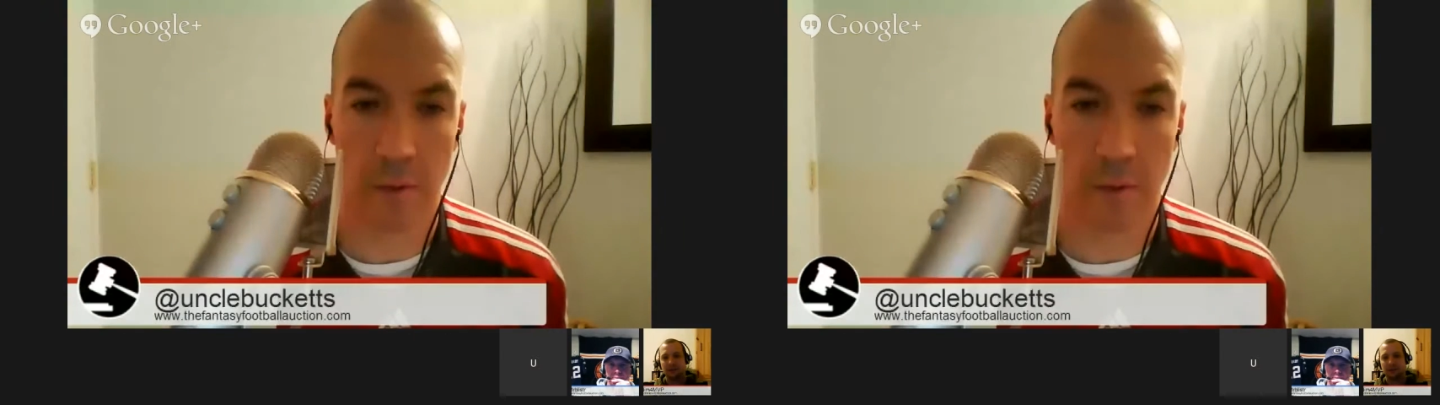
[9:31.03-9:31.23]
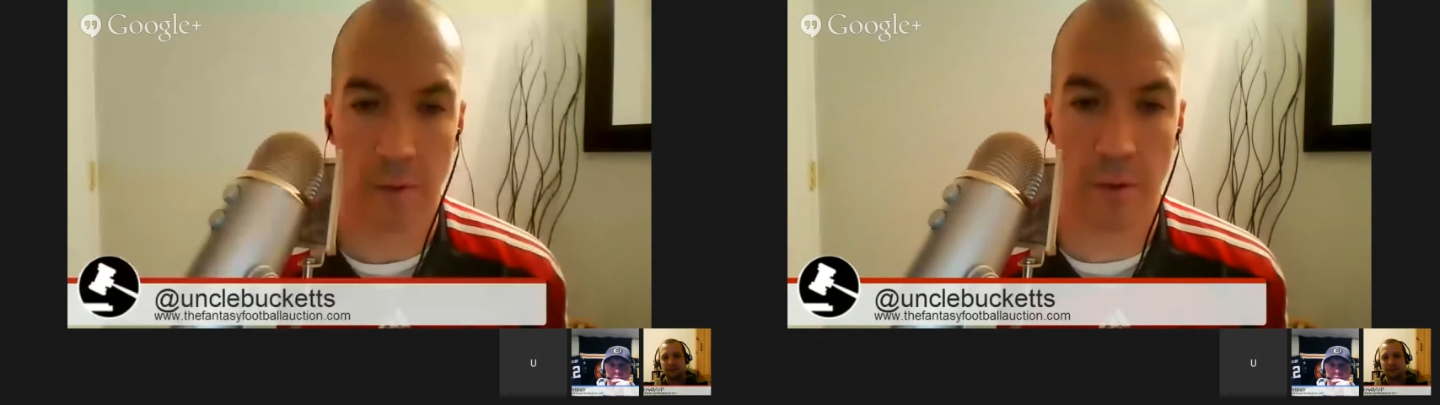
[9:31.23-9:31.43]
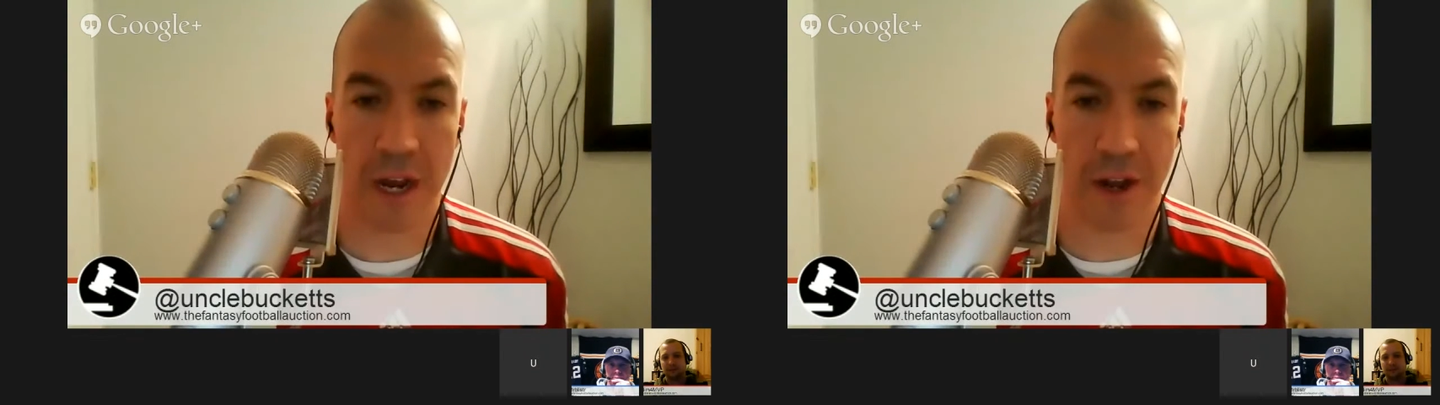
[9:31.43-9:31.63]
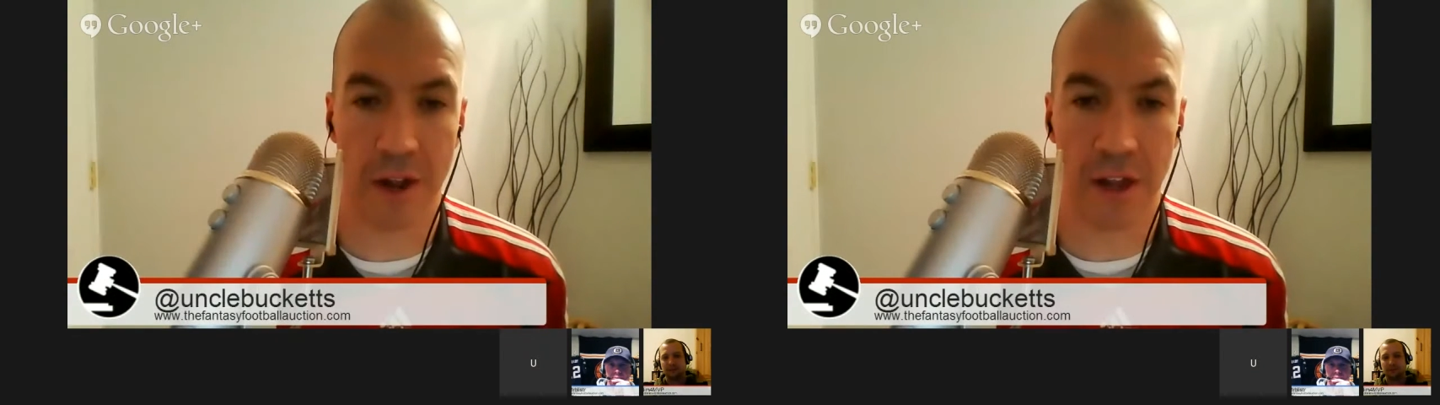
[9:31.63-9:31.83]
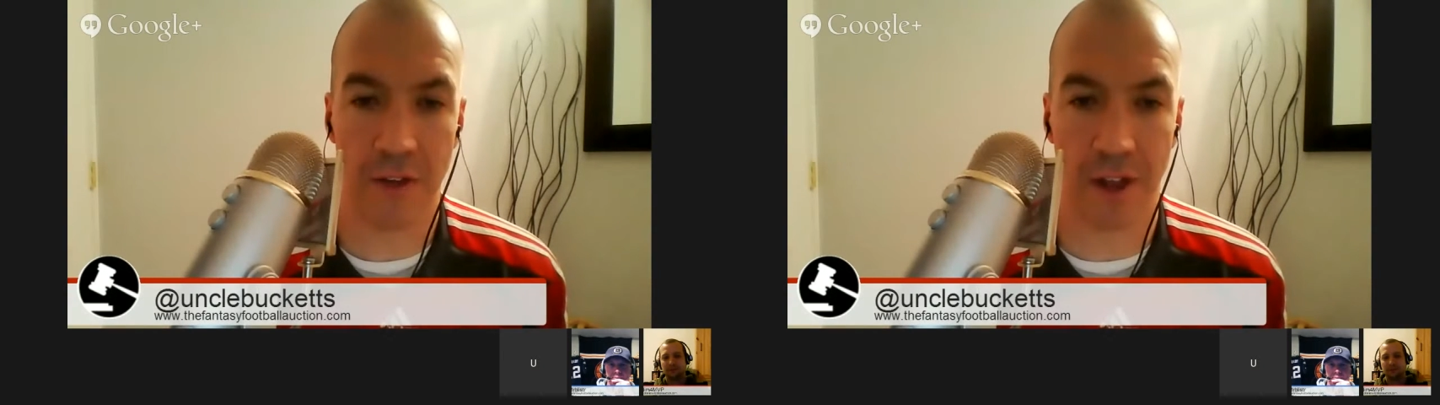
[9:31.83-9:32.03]
of Cleveland,
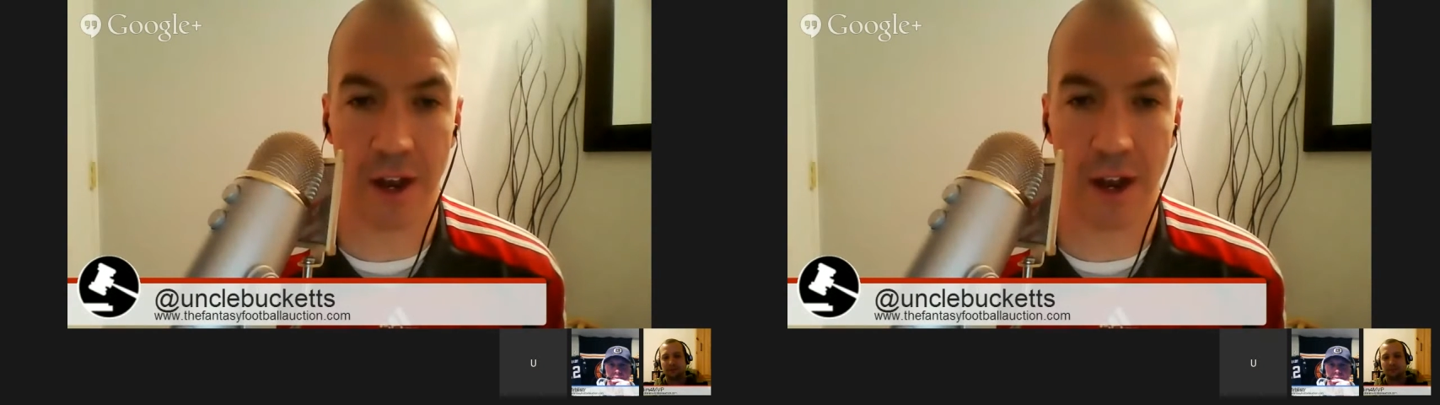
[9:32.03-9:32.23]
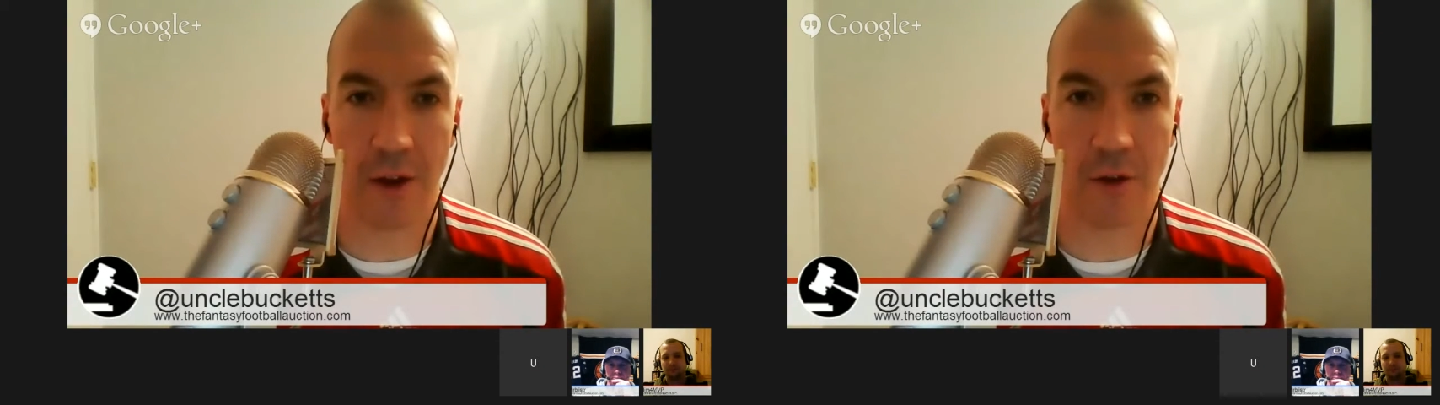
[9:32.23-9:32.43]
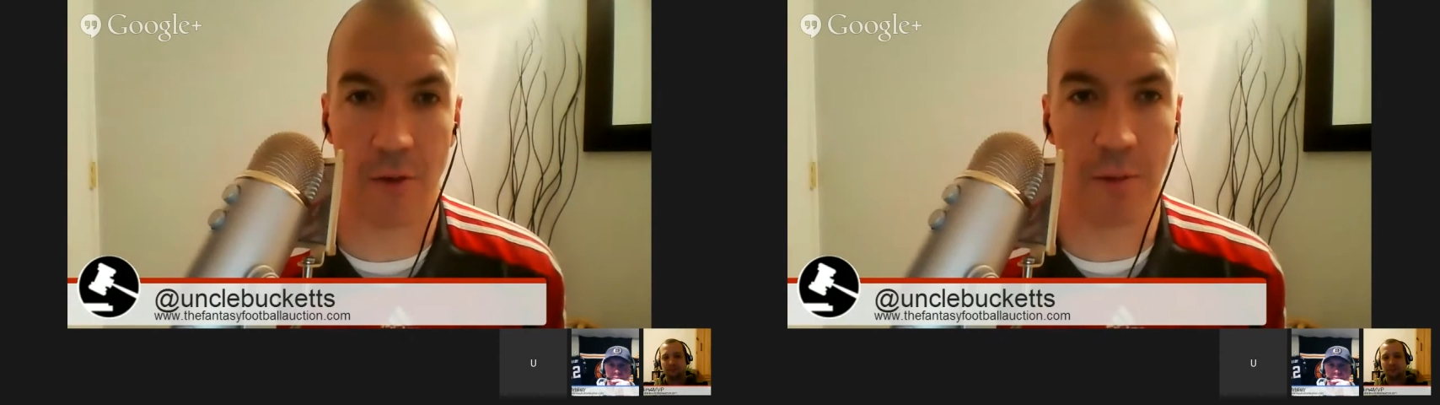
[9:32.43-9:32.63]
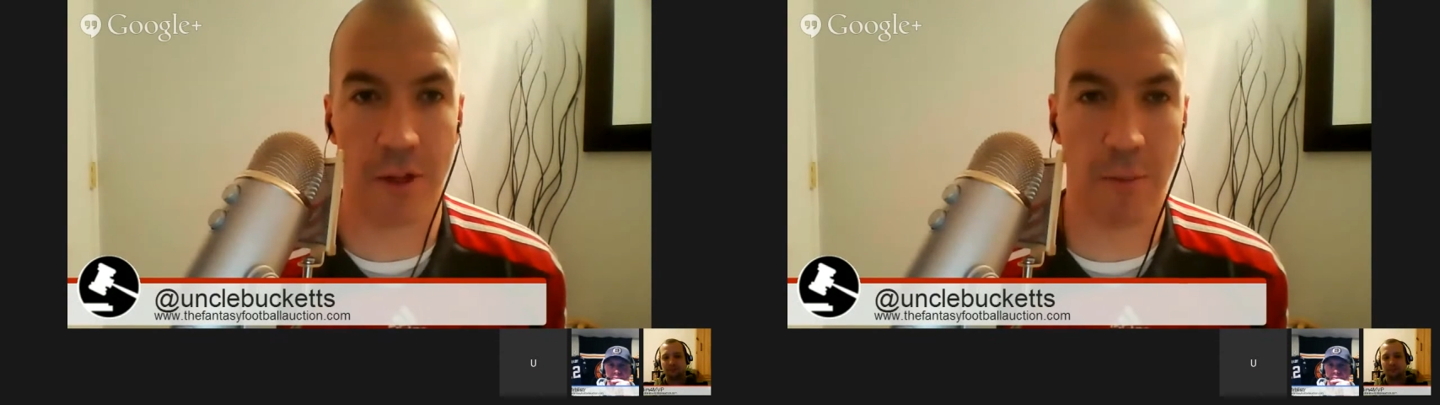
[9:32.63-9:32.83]
and I know, Blister, I probably don't